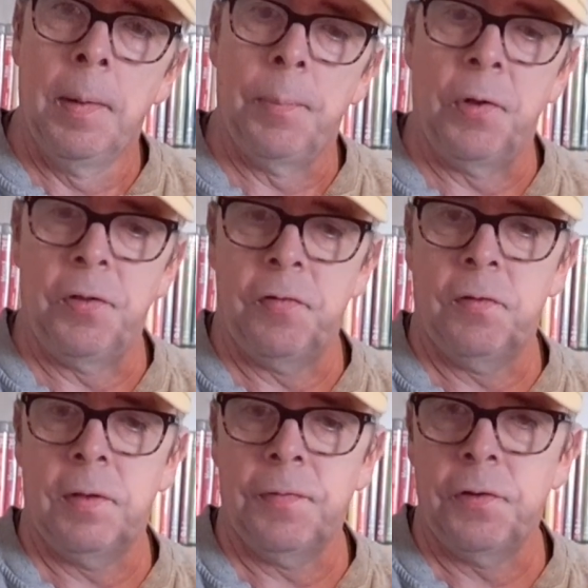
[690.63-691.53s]
but there's
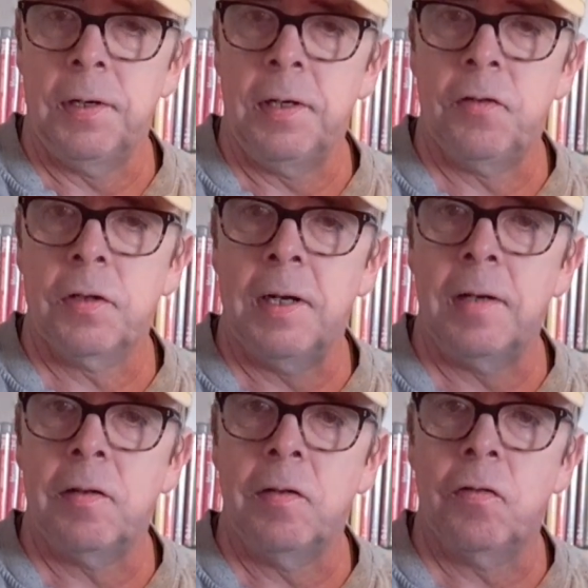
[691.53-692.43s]
different
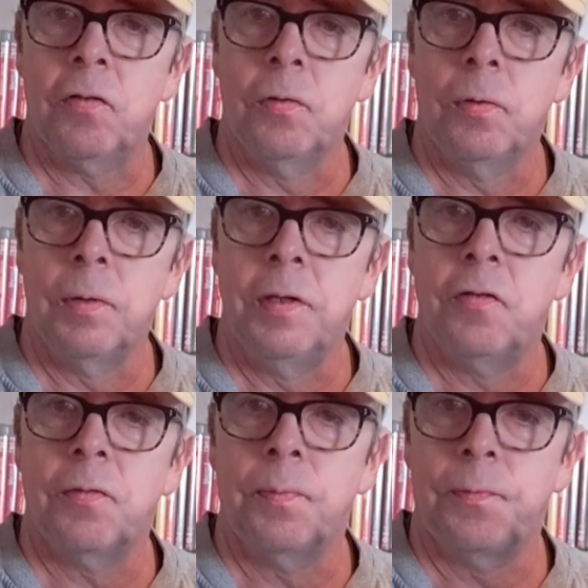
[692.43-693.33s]
interconnecting
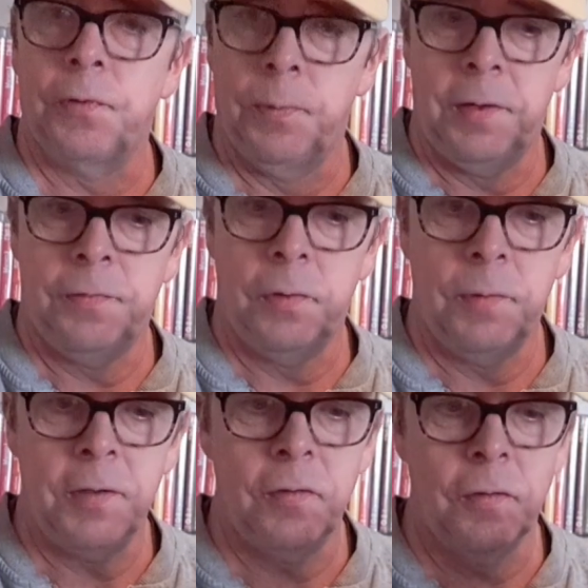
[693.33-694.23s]
stories from the different
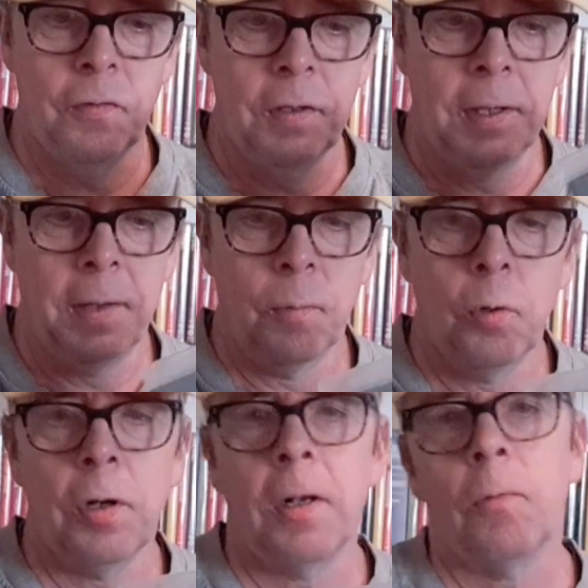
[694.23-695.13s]
residents in there. And the
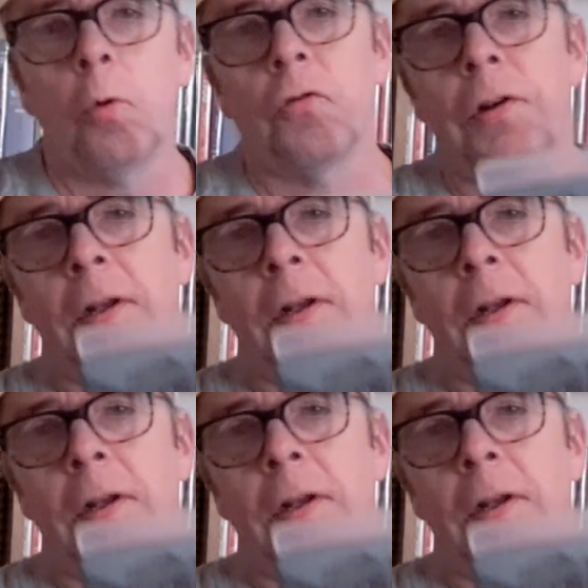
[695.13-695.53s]
one I watched